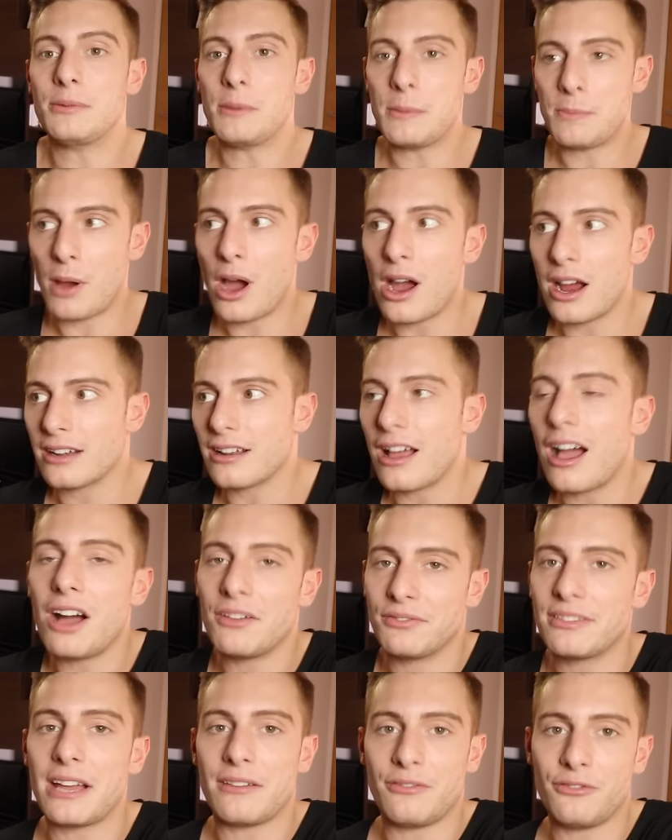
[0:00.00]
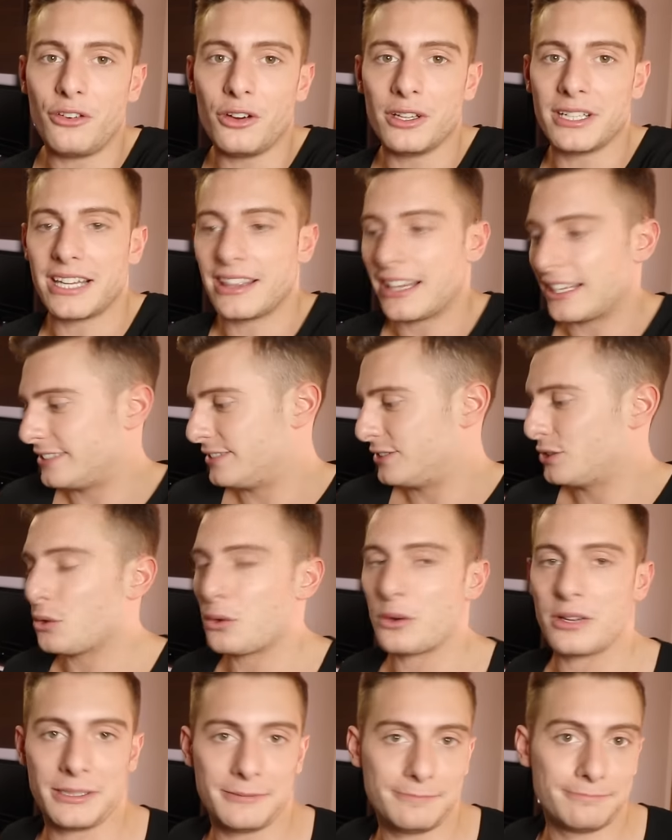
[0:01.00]
to be part of that fun and that
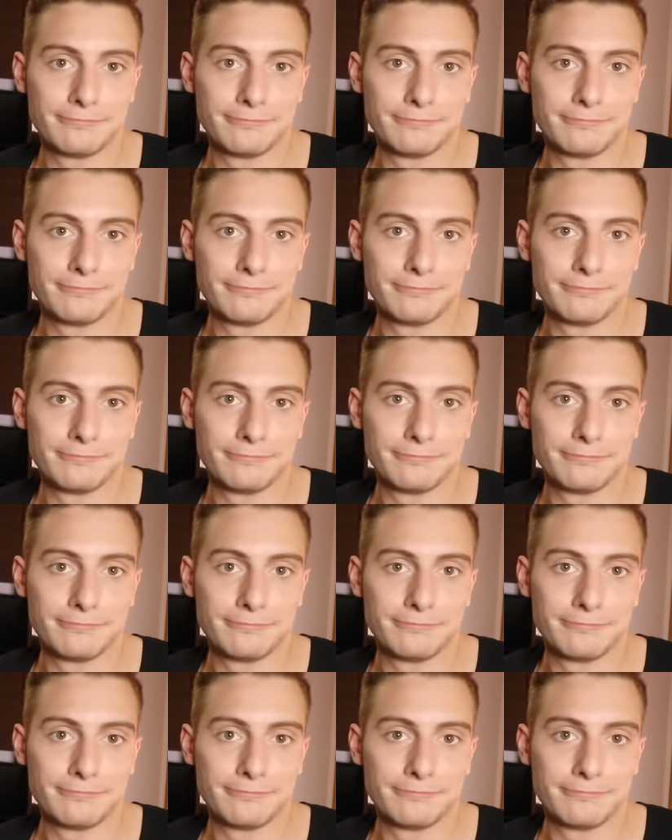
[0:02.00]
story.